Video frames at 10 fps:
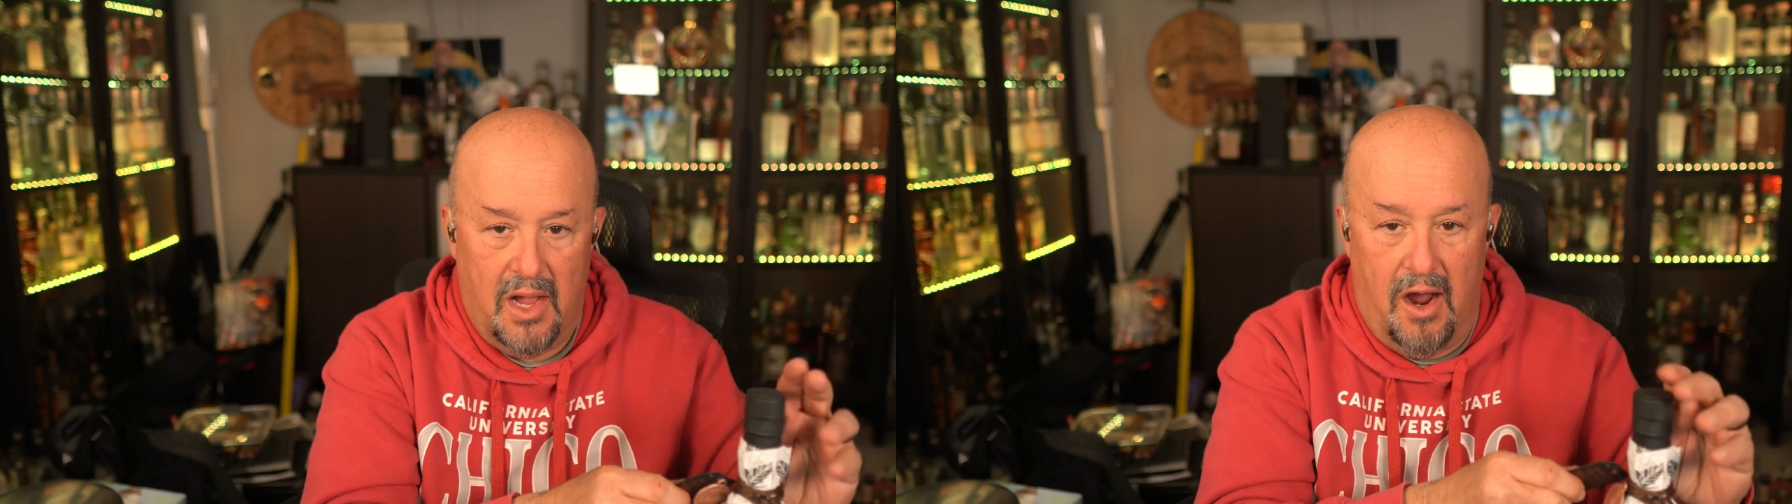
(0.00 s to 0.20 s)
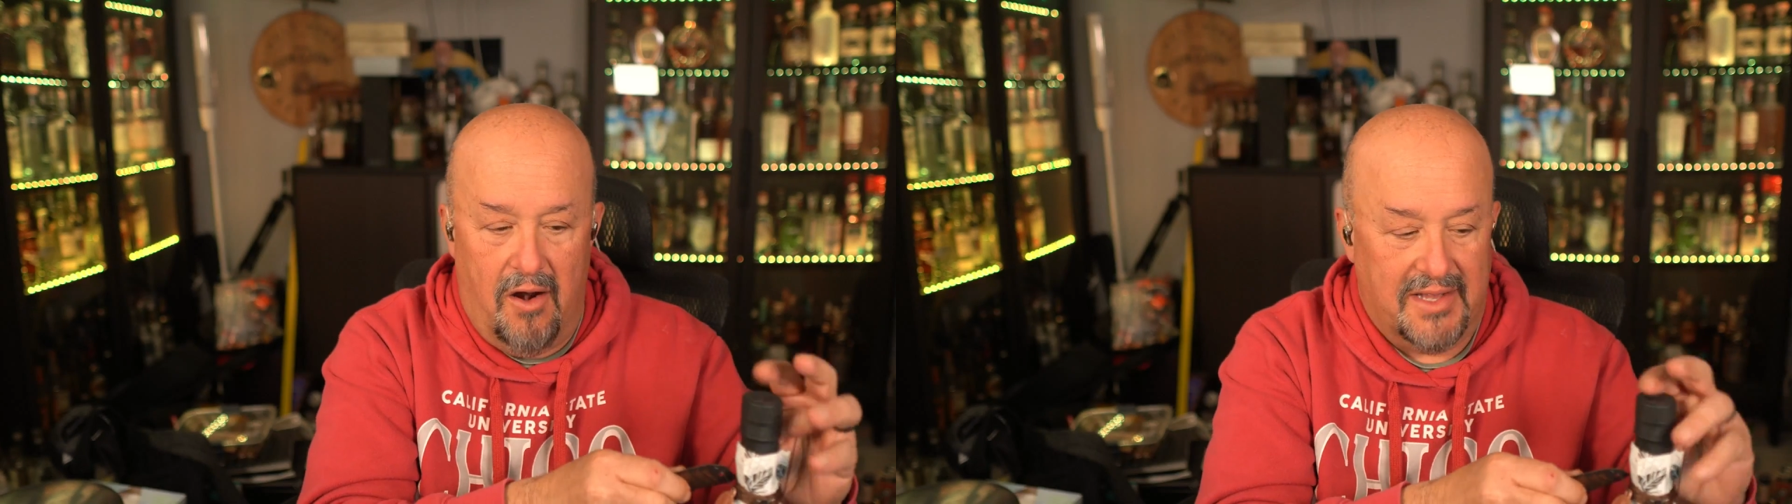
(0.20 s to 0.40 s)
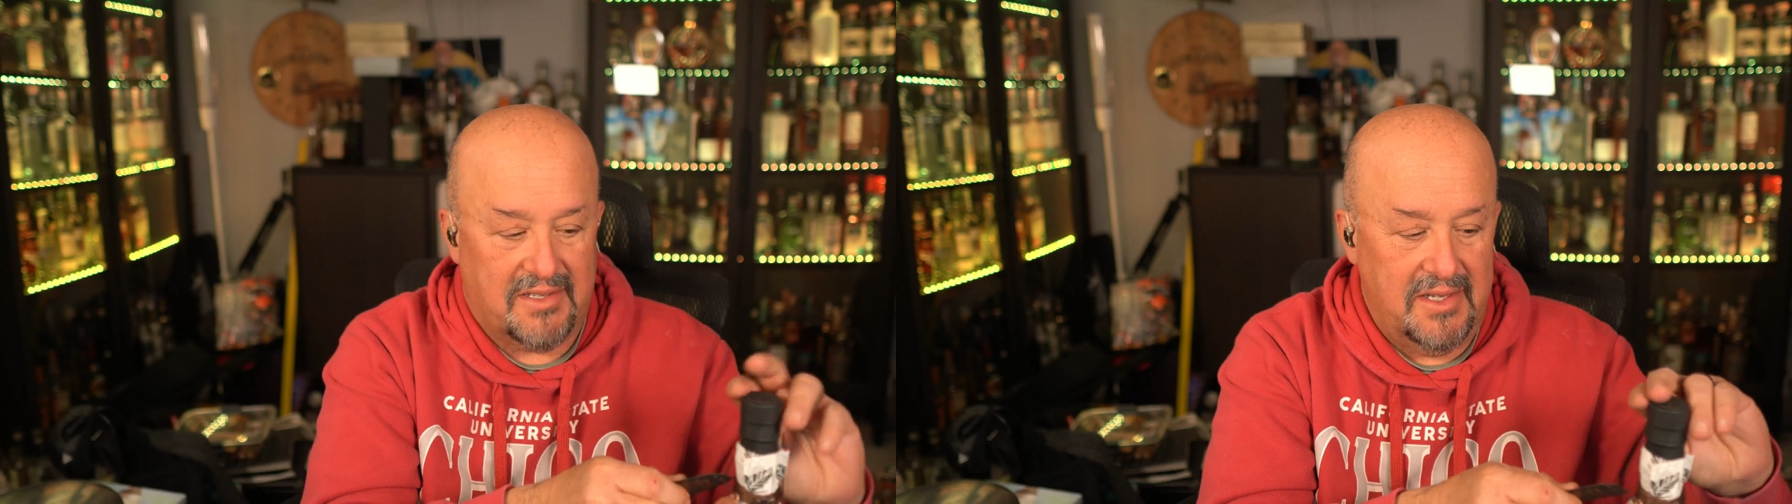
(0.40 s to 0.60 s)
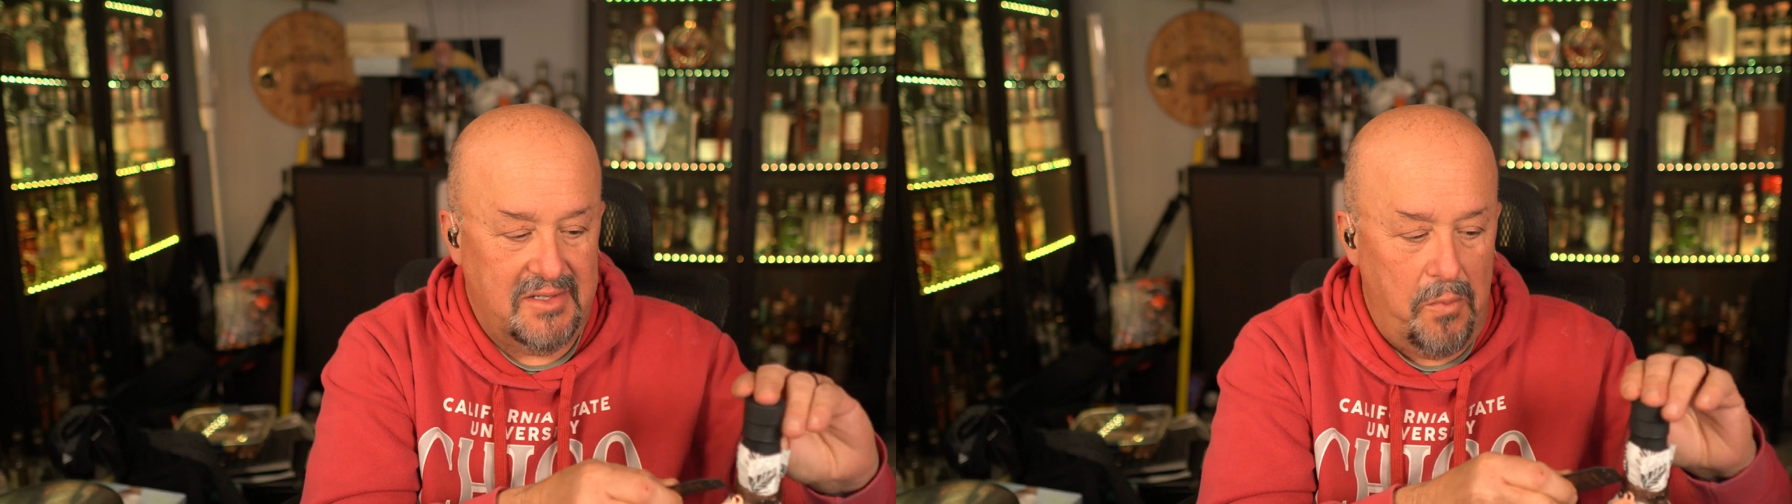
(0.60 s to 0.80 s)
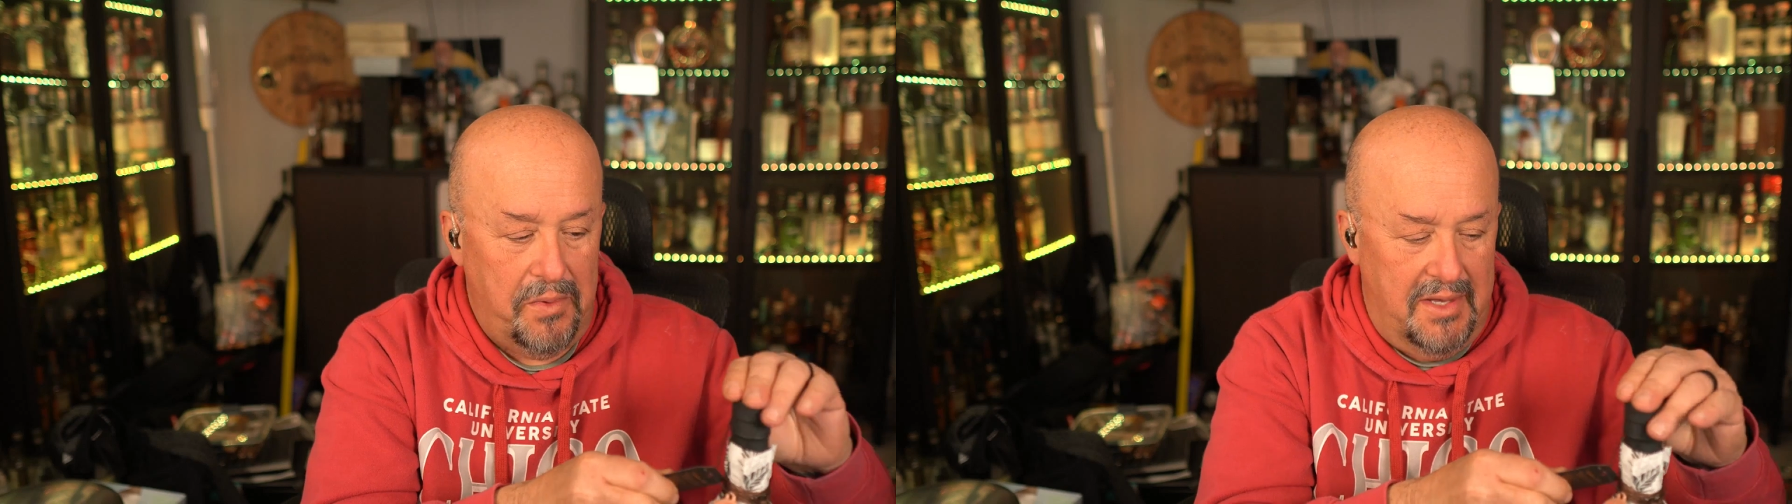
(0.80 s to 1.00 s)
All right, so let's
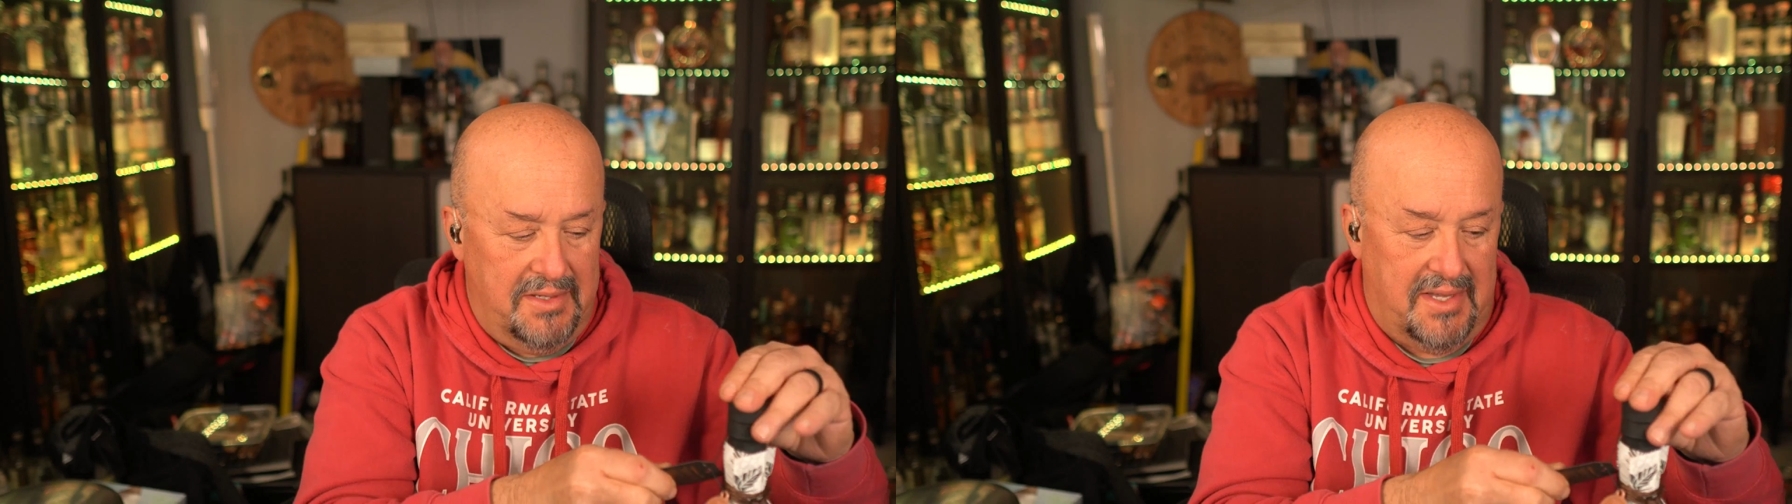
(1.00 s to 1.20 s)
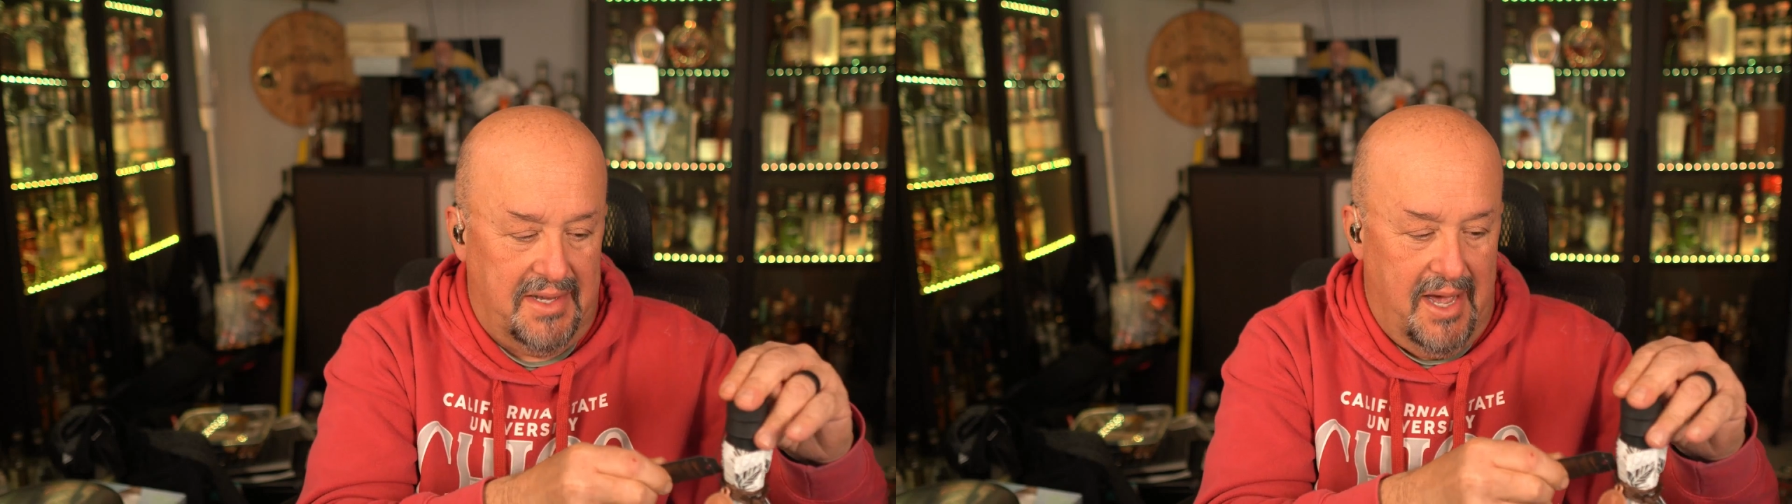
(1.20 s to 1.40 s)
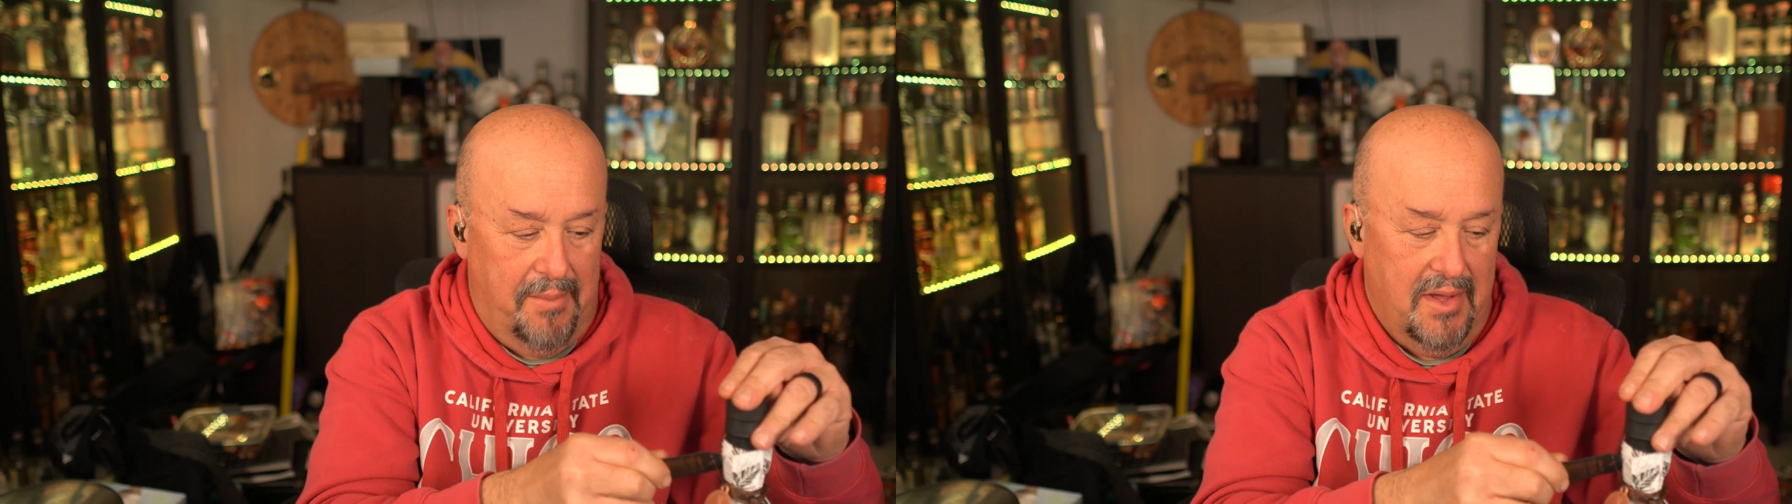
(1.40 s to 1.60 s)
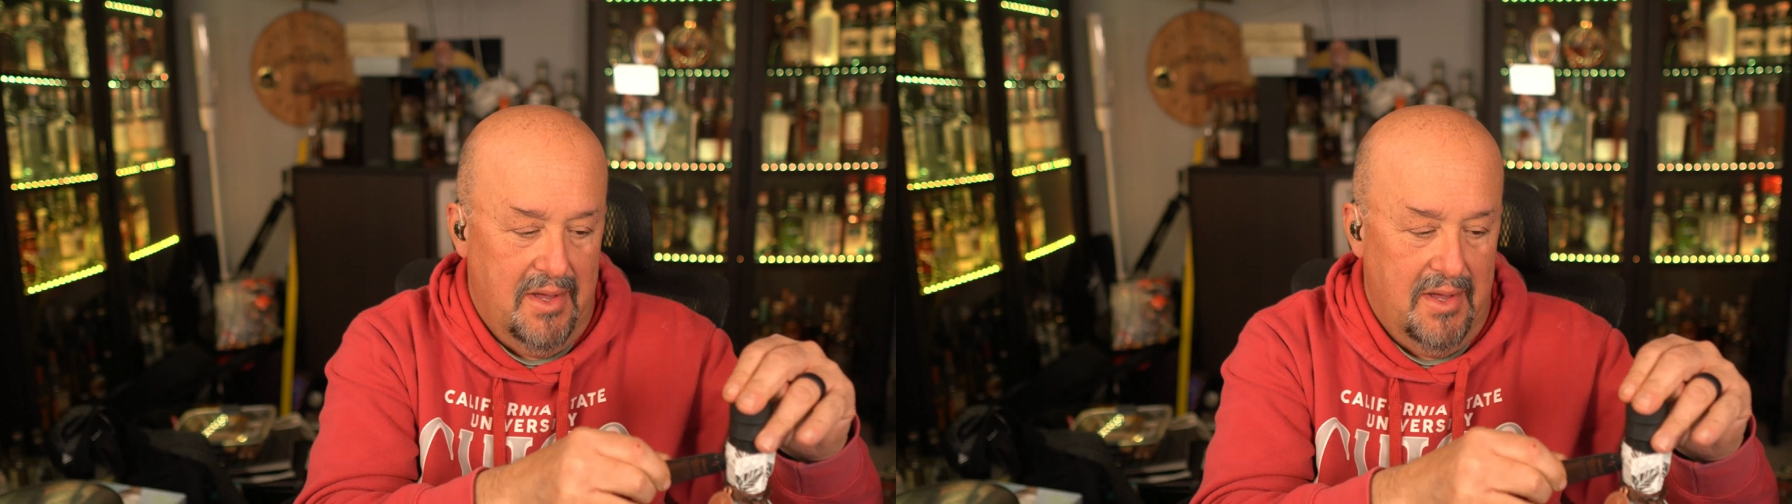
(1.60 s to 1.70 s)
open this thing up.